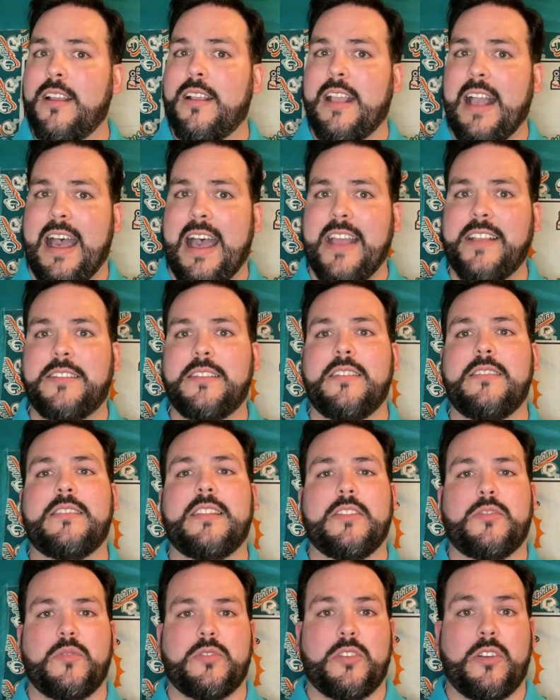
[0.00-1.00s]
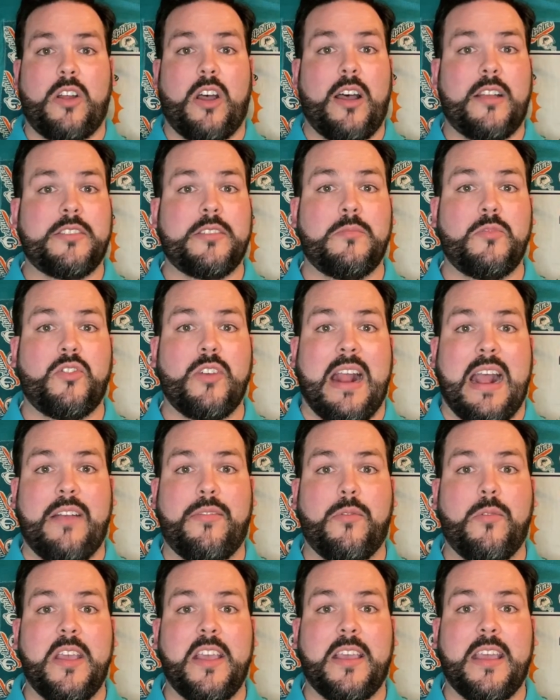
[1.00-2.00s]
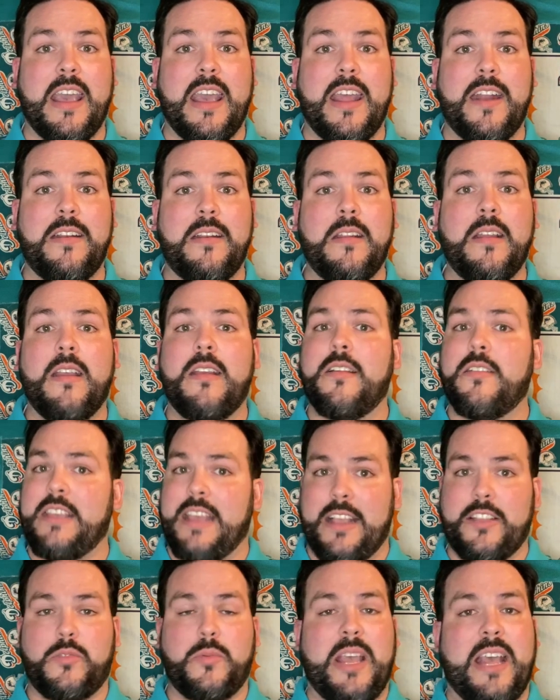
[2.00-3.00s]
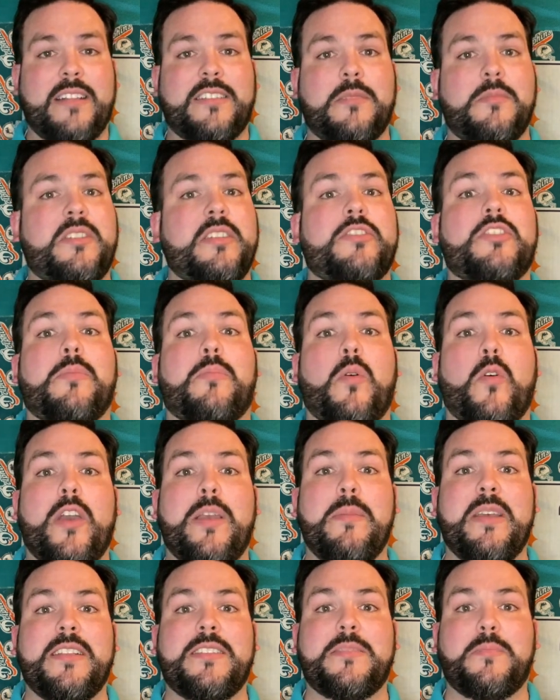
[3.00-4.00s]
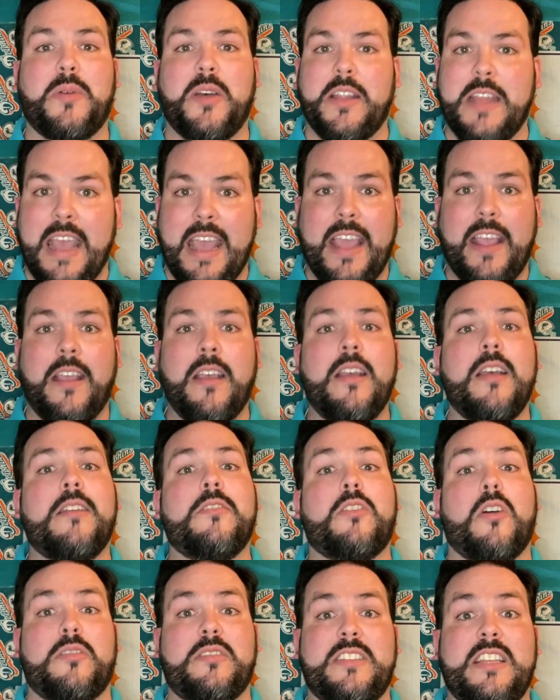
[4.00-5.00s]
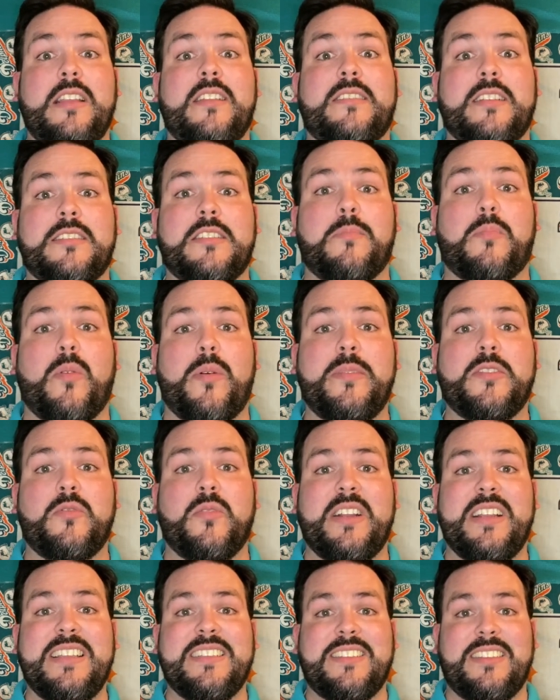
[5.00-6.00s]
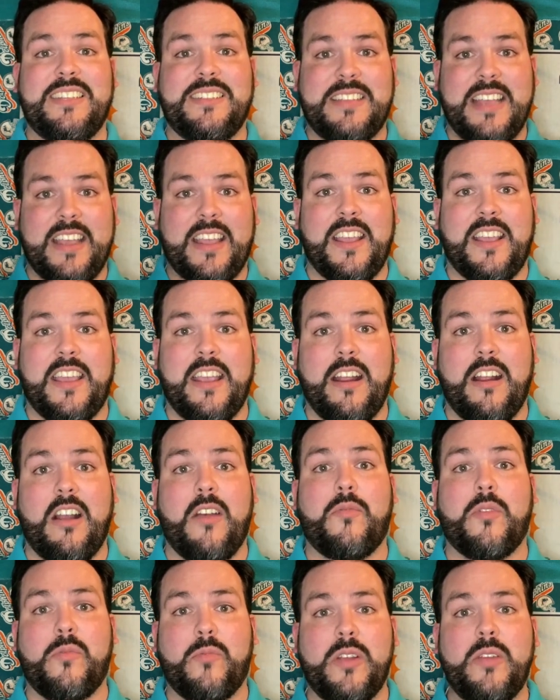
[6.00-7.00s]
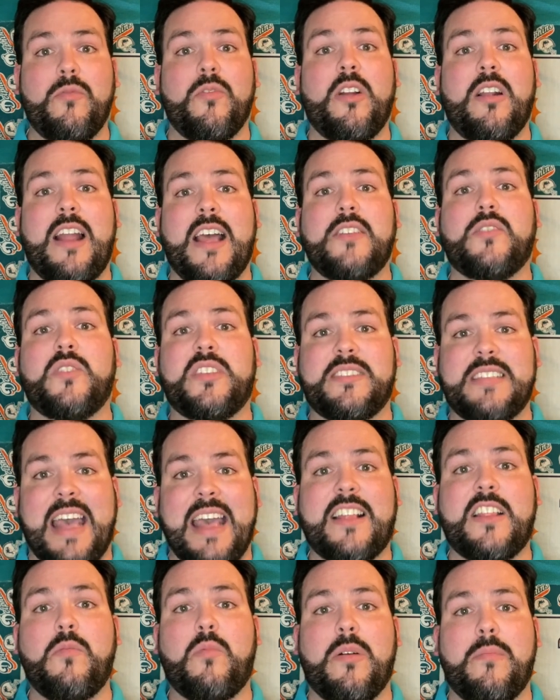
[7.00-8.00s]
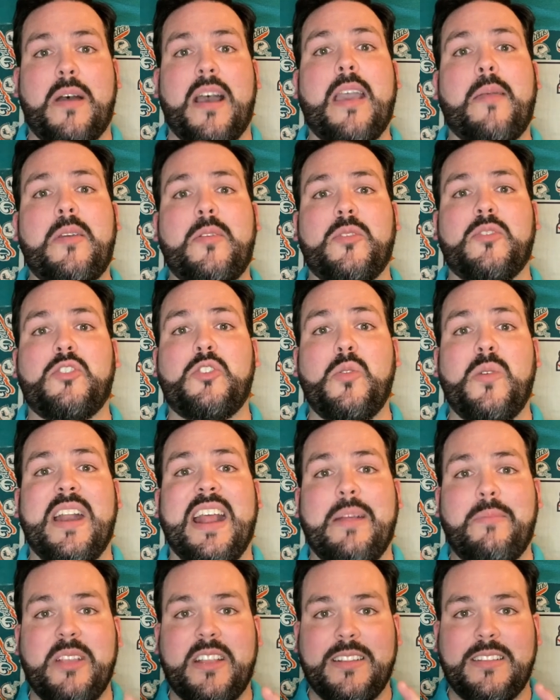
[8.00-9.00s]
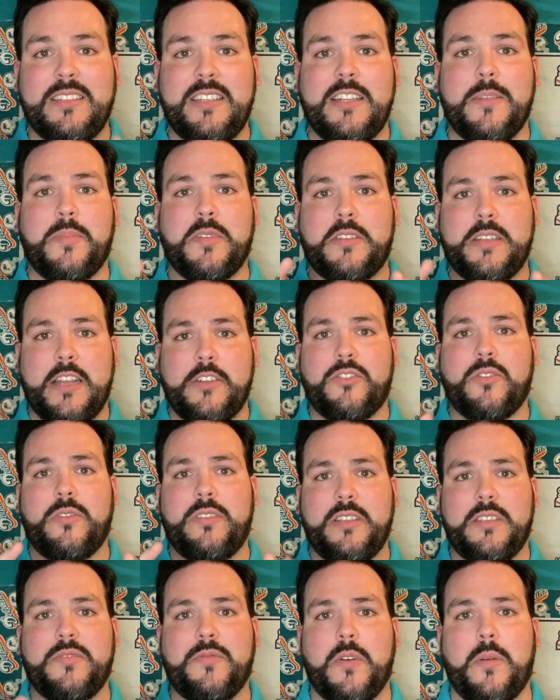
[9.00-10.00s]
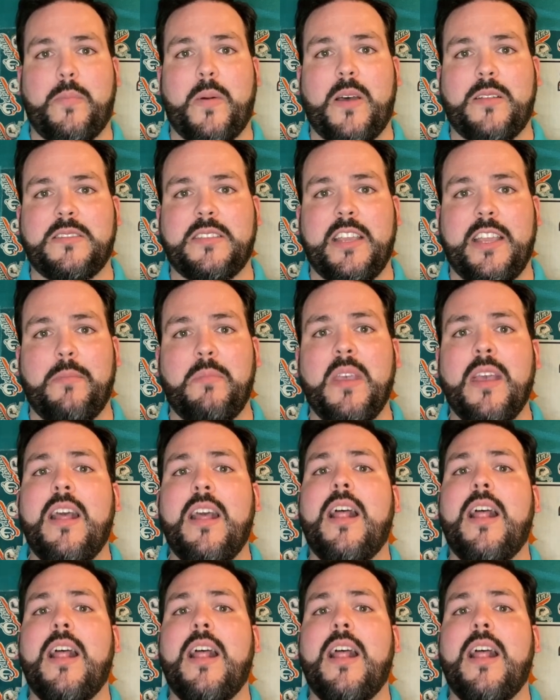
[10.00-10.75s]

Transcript: Guys, this was an awesome draft weekend. Yes, we had some disappointments, but hey, those disappointments were easily taken care of when we realized exactly what Miami was doing and we could see the potential in this football team.